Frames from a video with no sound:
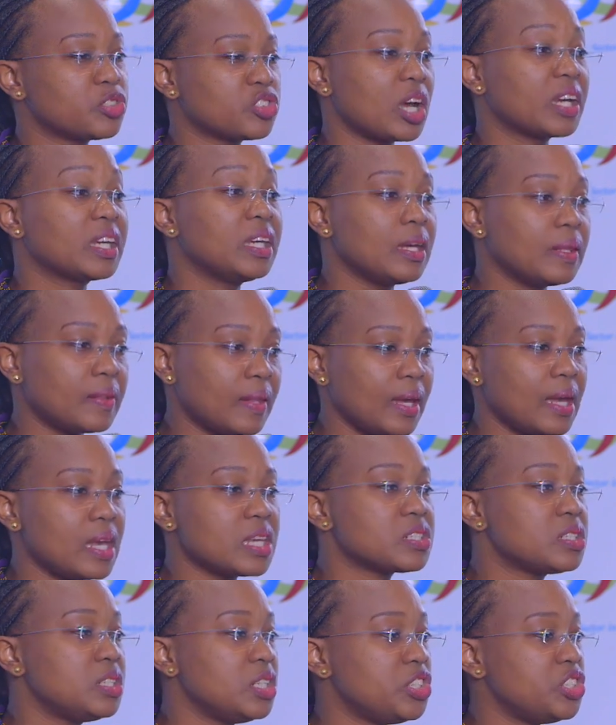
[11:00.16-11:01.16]
tracking the
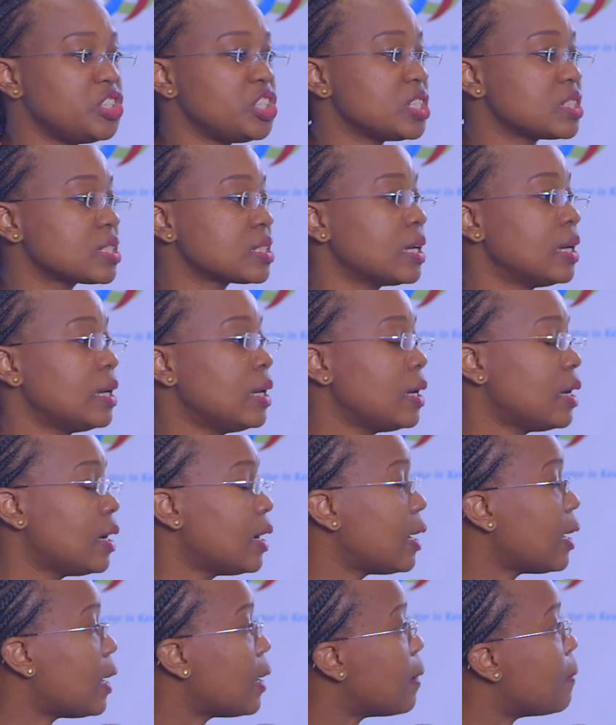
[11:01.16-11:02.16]
SDGs,
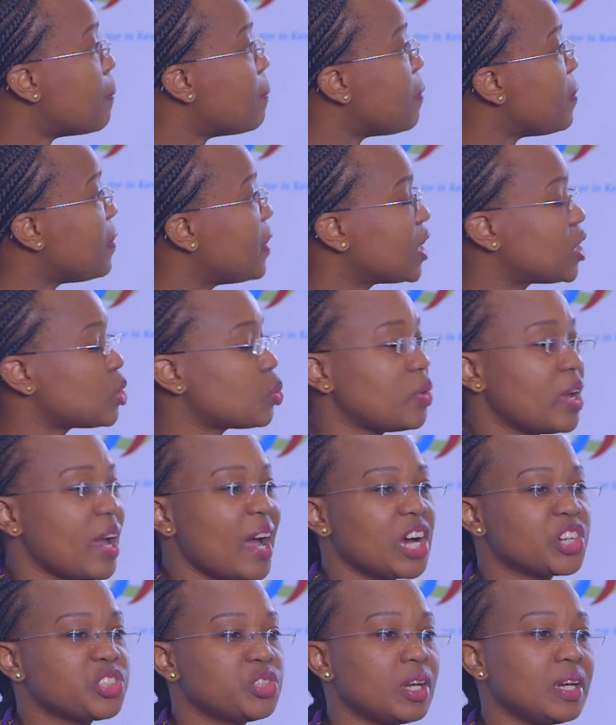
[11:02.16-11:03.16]
that we
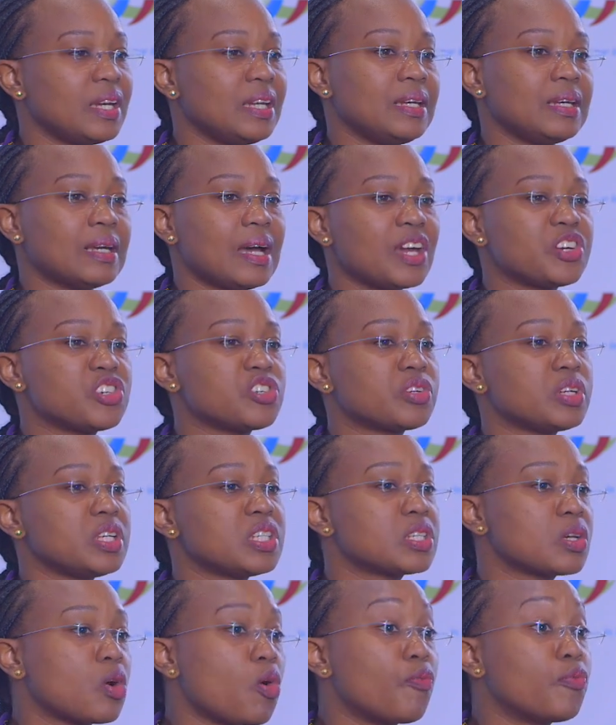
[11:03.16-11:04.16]
are actually at
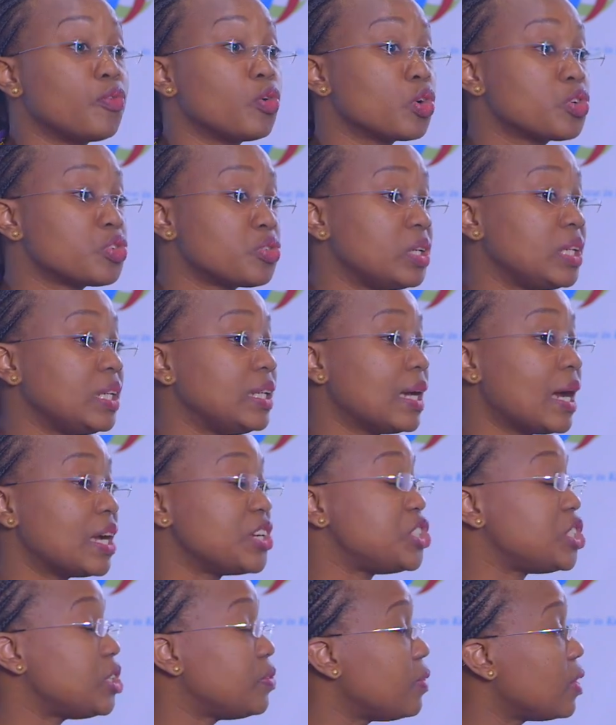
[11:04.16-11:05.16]
risk of not really
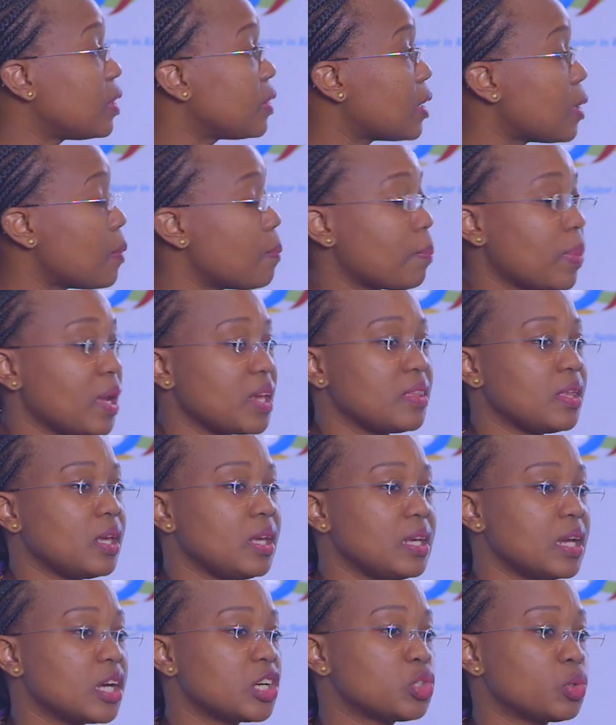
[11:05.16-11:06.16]
achieving them by the
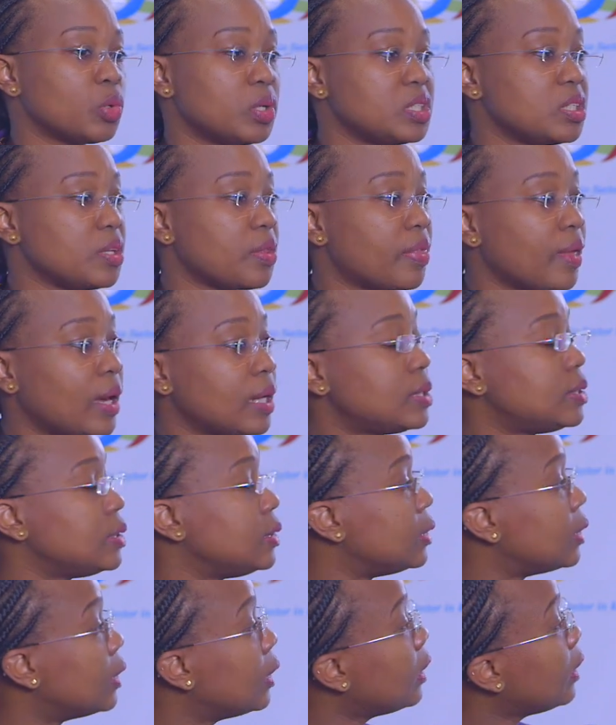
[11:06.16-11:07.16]
year
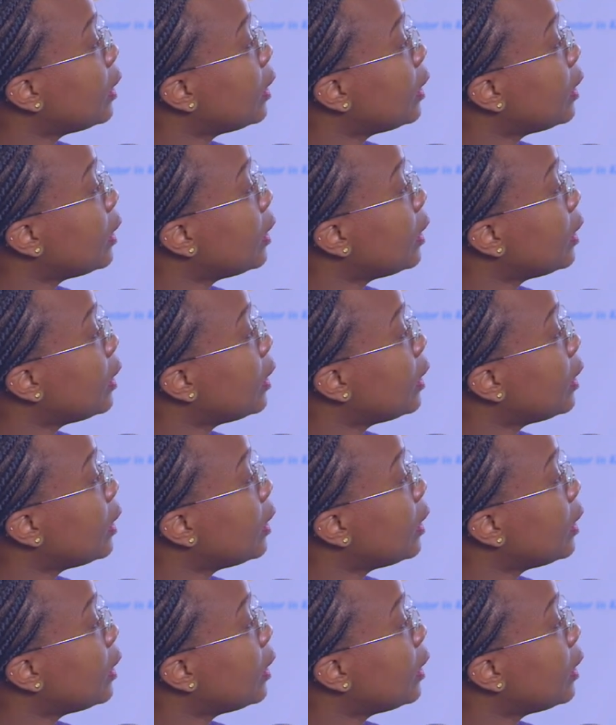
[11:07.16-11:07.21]
2030.